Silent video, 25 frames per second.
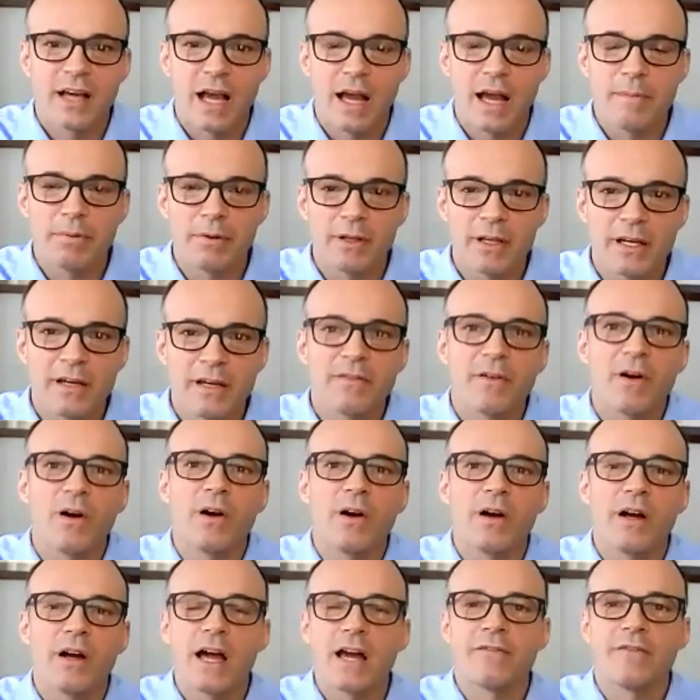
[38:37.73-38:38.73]
I believe
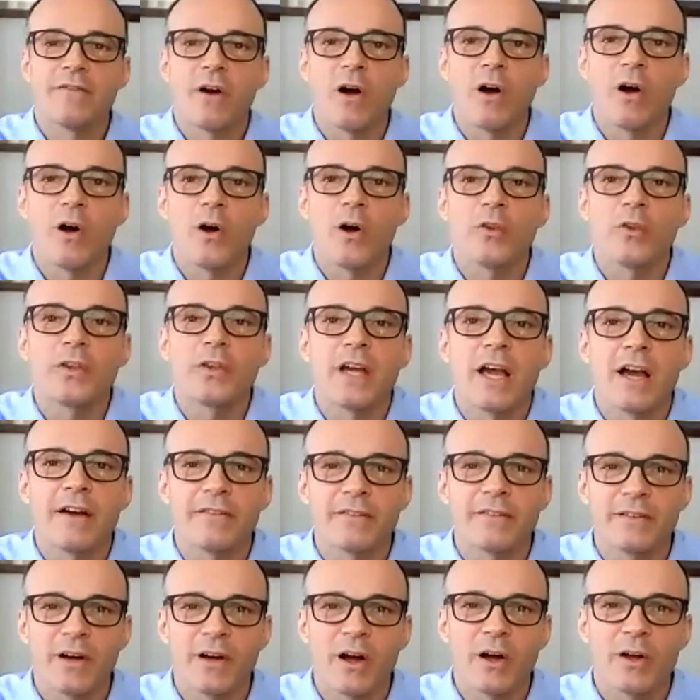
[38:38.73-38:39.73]
out of all
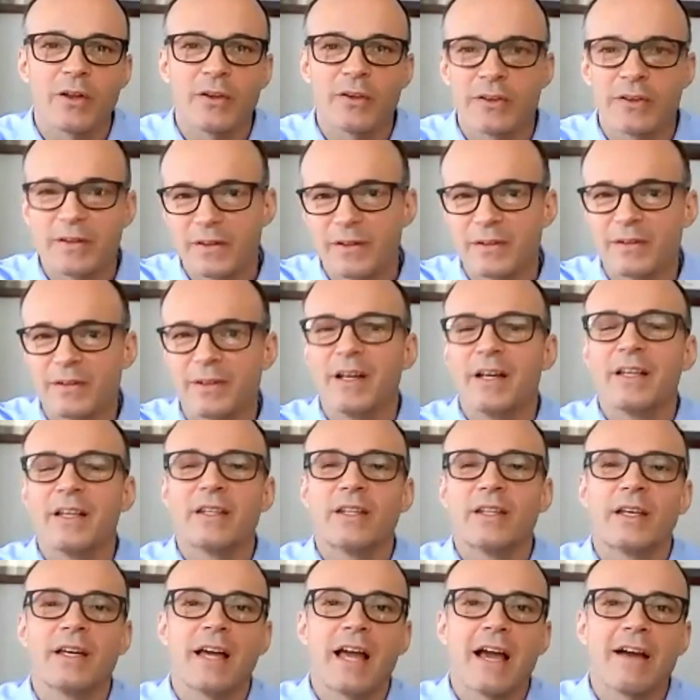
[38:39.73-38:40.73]

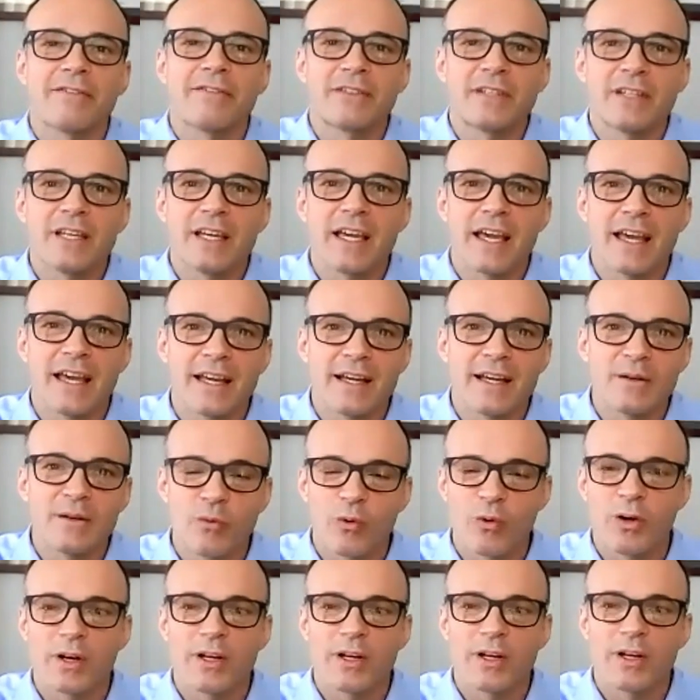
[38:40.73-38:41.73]
the
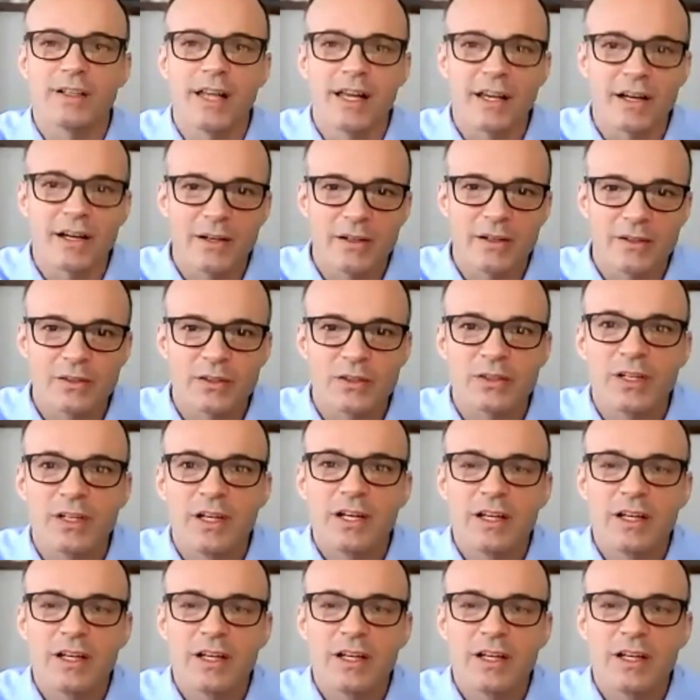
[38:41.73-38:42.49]
FDA warning letters